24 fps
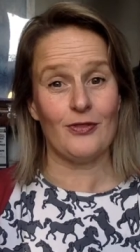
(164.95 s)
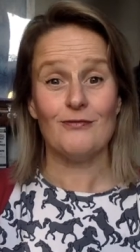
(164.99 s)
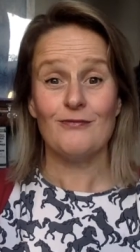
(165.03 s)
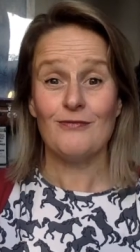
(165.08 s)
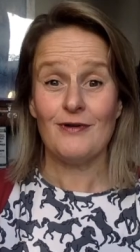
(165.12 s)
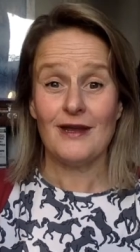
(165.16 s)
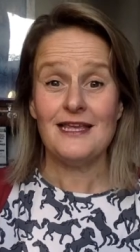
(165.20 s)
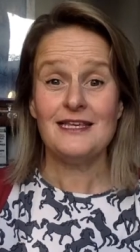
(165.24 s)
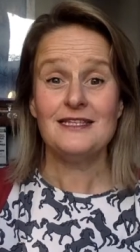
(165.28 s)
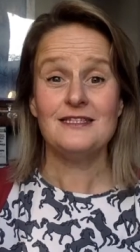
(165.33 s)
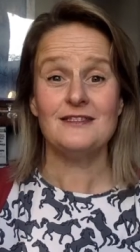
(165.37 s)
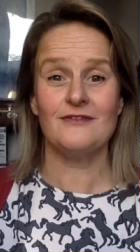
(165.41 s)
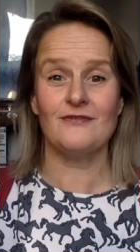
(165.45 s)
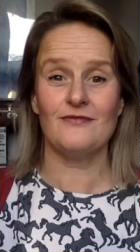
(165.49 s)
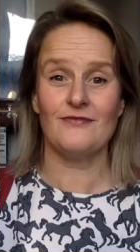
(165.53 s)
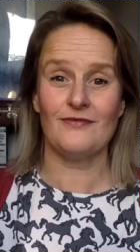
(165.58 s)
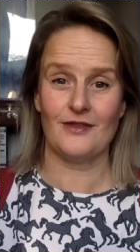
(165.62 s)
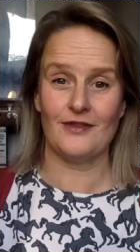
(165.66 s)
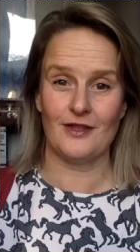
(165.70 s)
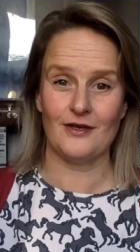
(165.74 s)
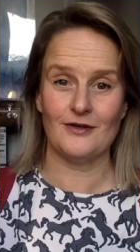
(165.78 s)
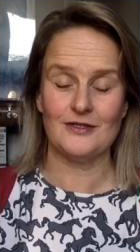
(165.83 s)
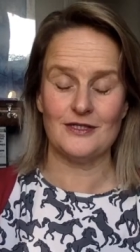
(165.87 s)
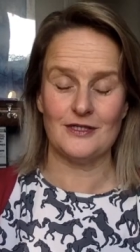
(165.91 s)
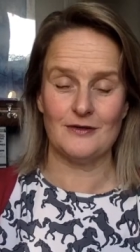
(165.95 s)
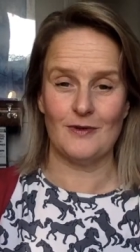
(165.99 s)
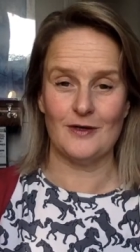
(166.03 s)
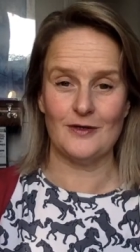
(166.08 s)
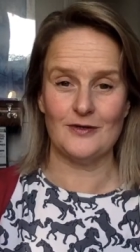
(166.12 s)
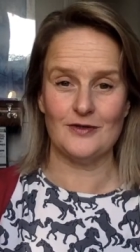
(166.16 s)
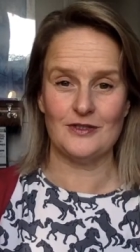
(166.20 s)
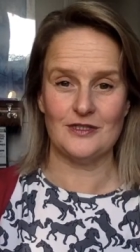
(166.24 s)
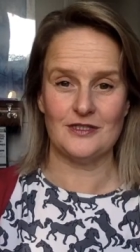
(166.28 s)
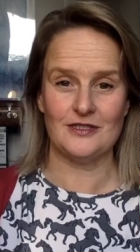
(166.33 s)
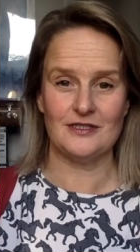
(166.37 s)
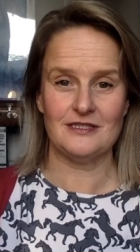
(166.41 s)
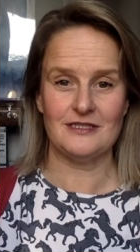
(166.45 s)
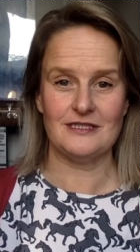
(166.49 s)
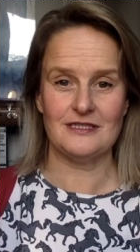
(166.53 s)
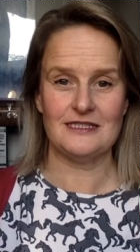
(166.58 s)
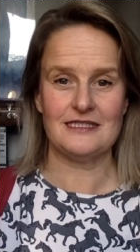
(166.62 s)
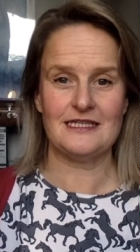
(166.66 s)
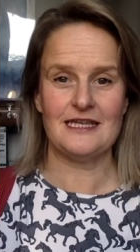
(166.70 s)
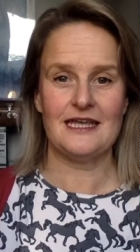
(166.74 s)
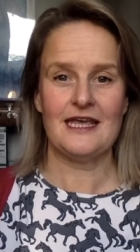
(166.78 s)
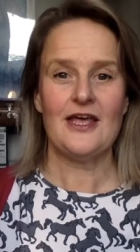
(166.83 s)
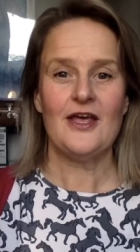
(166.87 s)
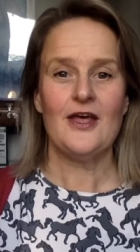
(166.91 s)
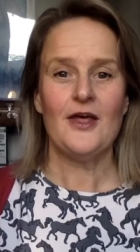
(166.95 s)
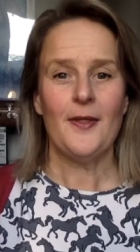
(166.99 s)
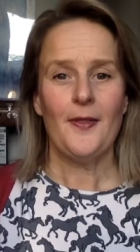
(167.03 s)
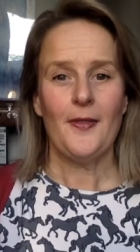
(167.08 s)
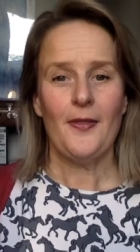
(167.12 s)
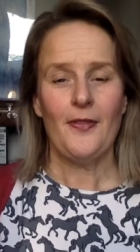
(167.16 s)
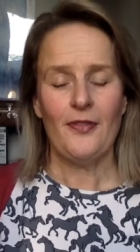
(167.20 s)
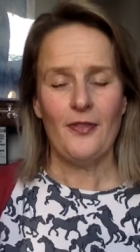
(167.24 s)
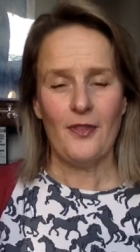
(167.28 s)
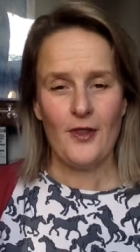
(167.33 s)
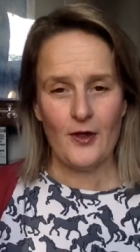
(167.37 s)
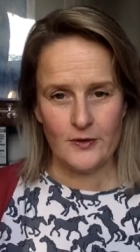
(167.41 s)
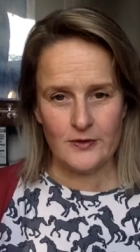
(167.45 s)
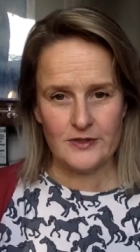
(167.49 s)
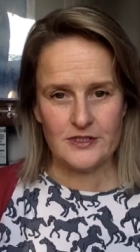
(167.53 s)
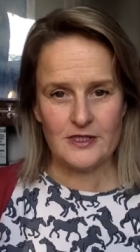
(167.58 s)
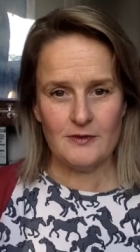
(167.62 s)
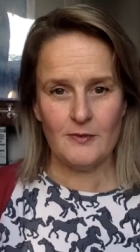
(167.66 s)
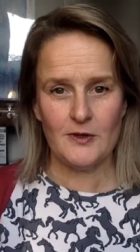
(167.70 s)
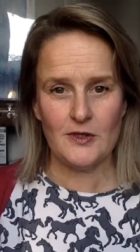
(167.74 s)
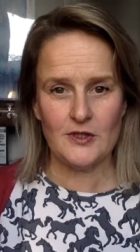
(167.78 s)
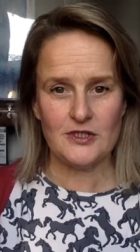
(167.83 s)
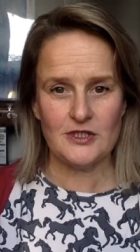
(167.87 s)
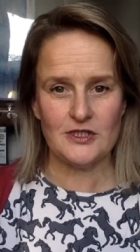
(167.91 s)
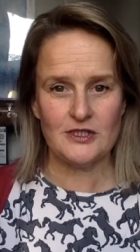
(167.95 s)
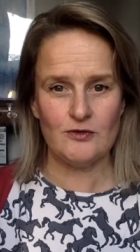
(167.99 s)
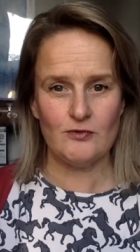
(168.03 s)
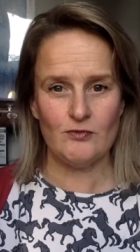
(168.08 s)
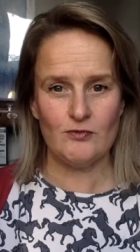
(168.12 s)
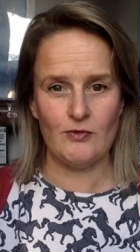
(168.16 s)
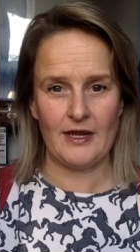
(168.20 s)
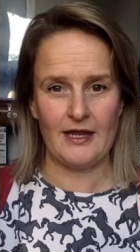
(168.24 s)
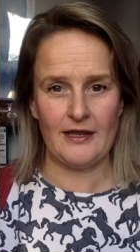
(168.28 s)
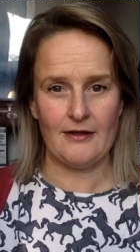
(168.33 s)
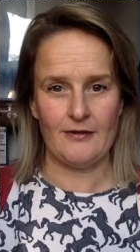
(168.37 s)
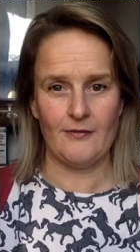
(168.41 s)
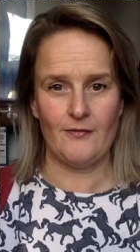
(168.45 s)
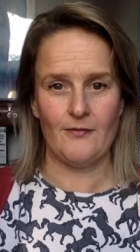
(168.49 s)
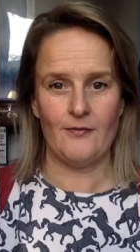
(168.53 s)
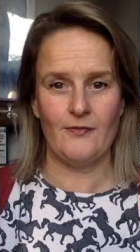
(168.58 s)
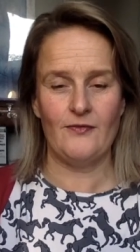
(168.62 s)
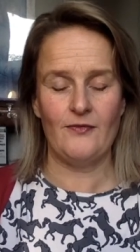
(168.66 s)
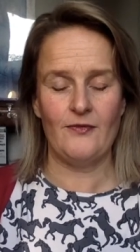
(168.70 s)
the reason for those emotions, those emotions are real.